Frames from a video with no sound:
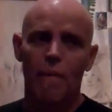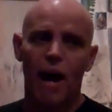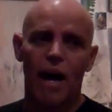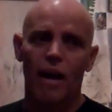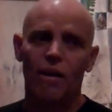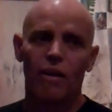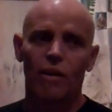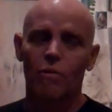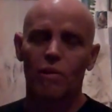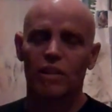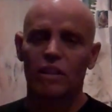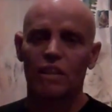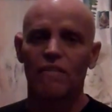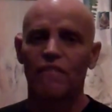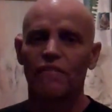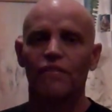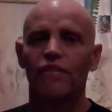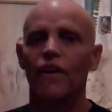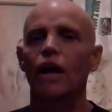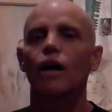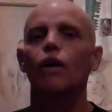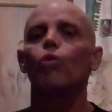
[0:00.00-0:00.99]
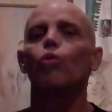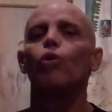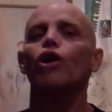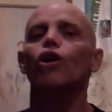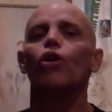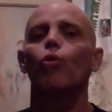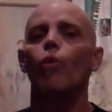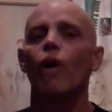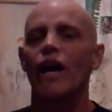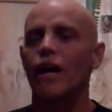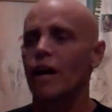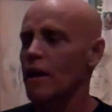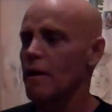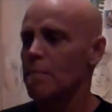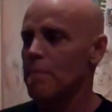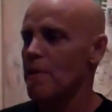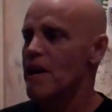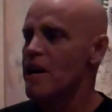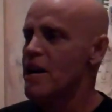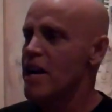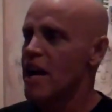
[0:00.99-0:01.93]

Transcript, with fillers: I don't know what the fuck will wake up.